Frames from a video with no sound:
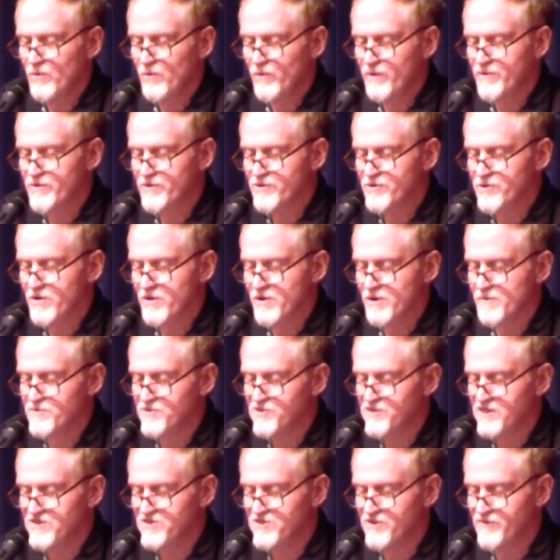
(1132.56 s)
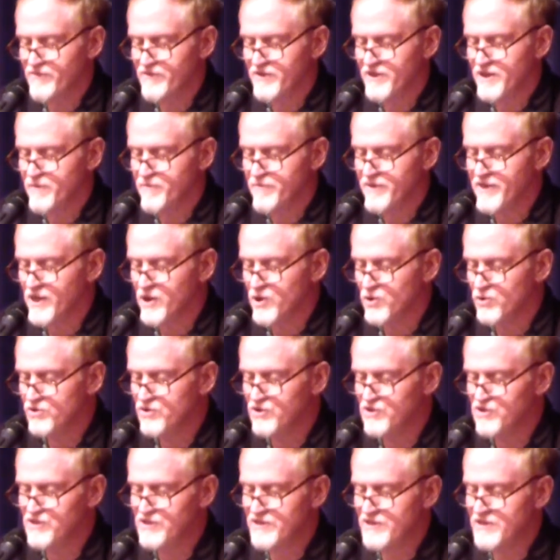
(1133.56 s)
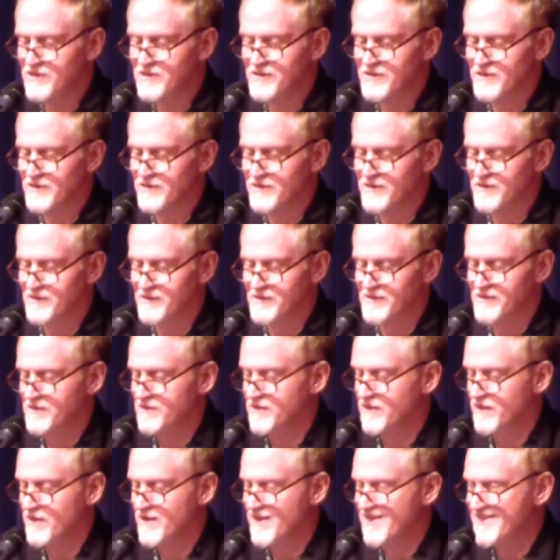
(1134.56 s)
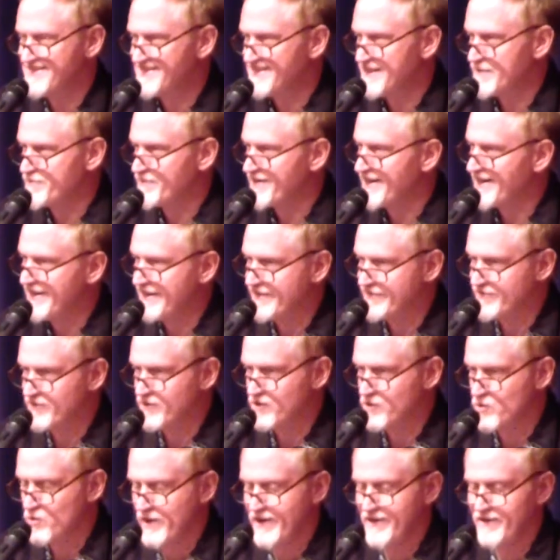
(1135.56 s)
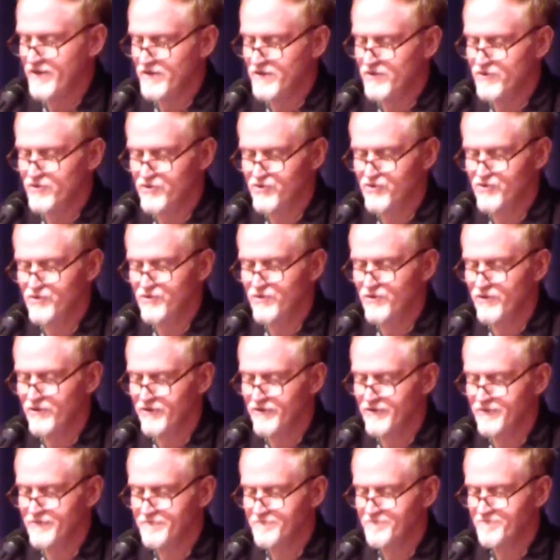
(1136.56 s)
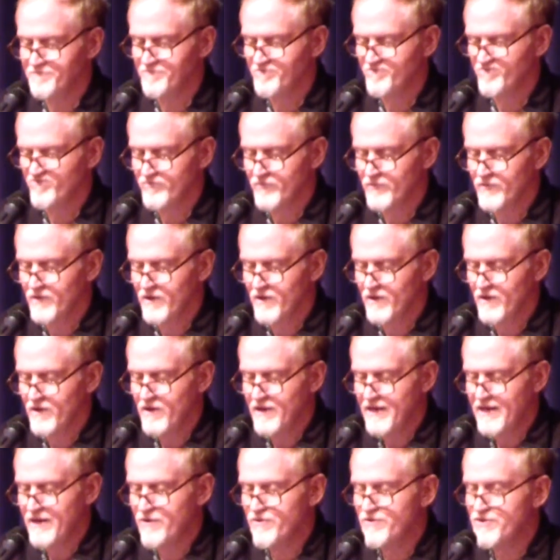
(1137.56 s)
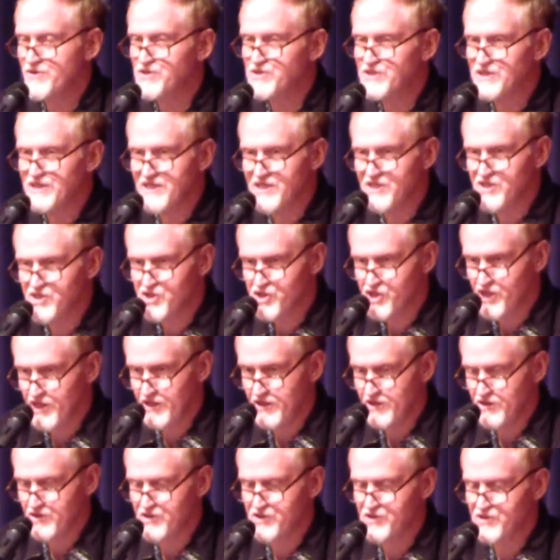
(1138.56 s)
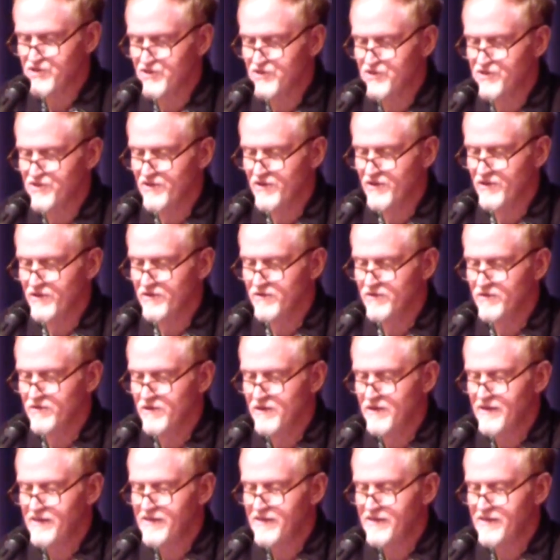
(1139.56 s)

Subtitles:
We were taught obsessively to be good citizens, a concept I never quite understood. How the city's changed since then.